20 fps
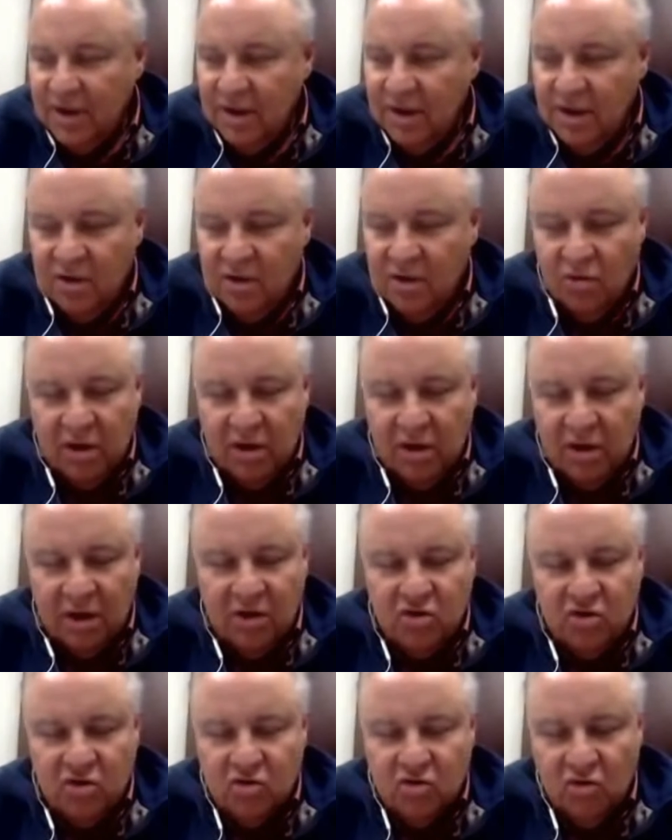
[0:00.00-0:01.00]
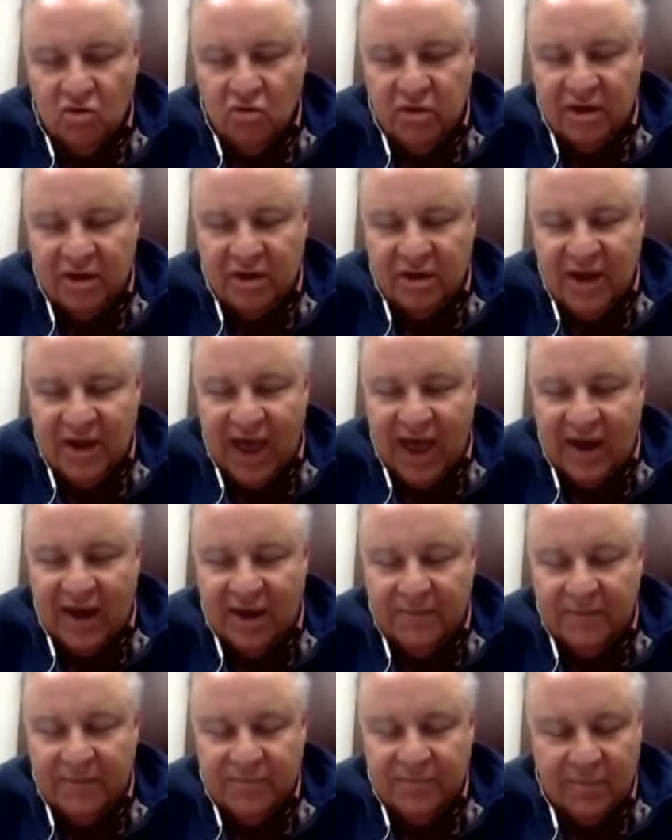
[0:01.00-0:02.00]
you can construe the
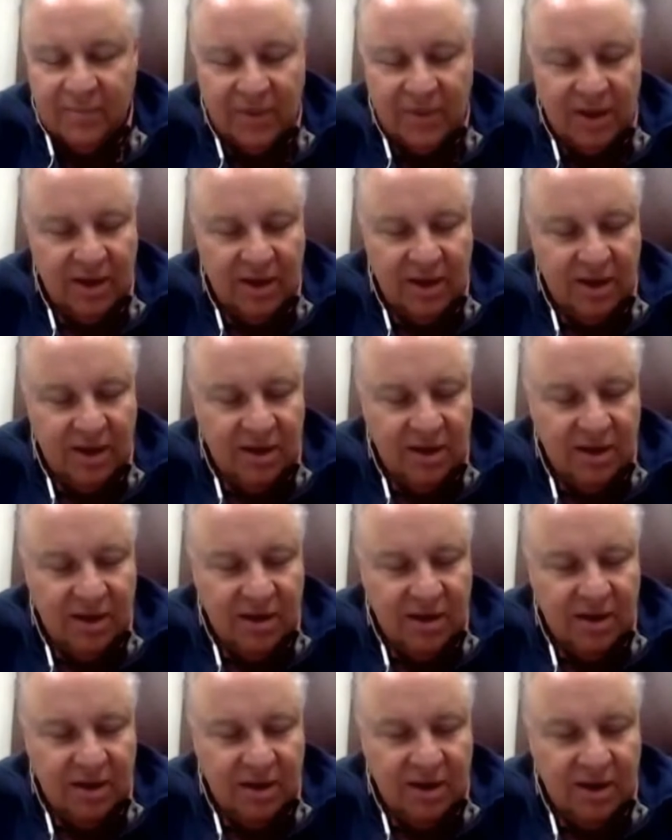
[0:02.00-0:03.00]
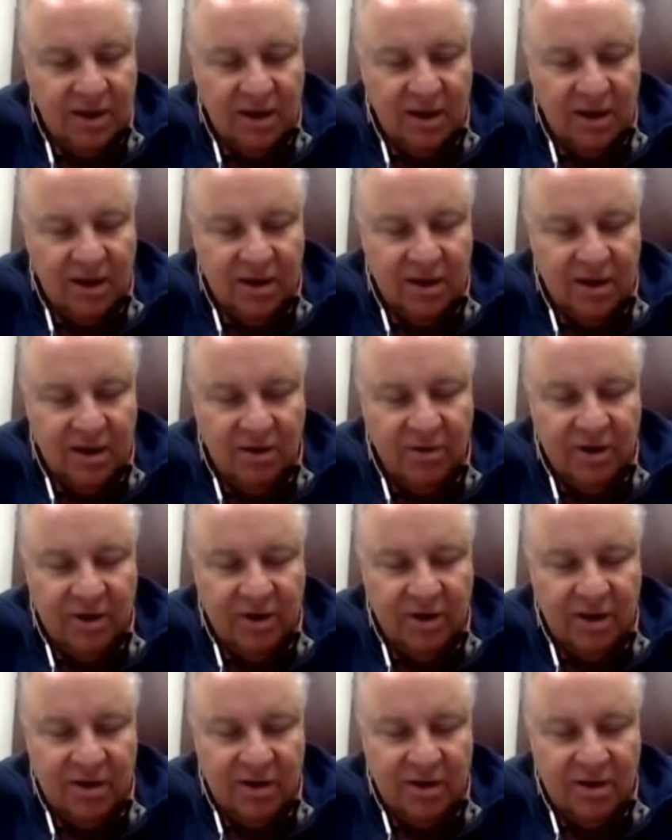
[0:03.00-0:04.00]
data,
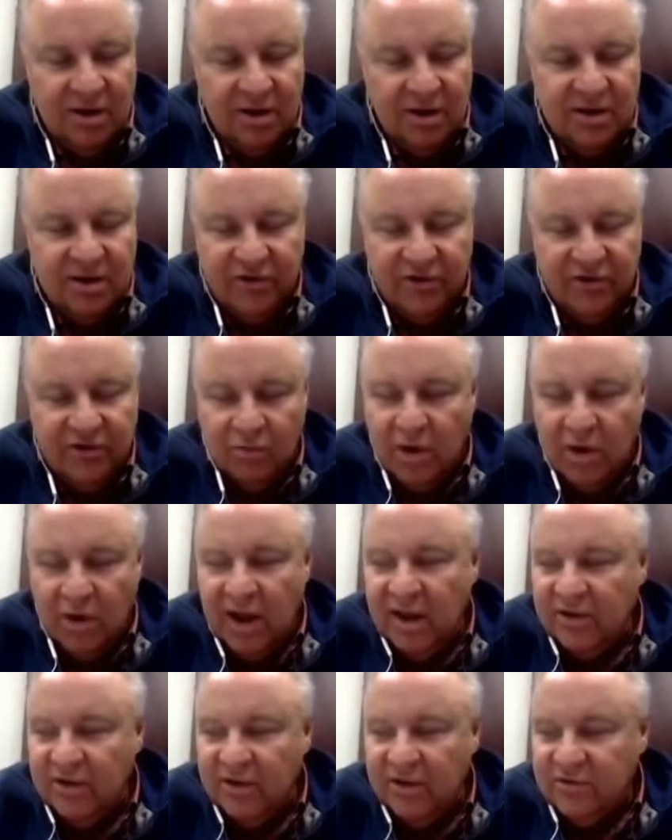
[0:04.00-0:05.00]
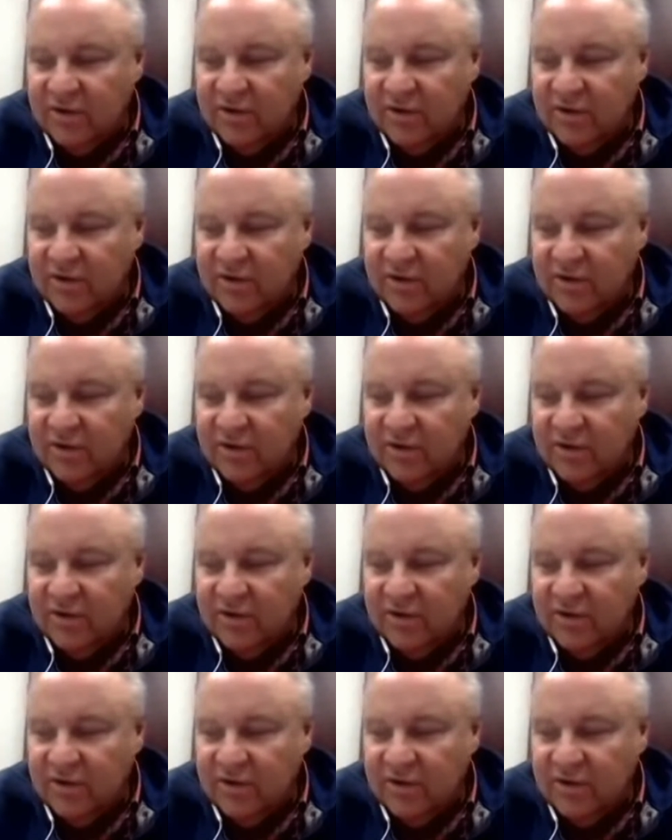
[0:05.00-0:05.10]
in different ways.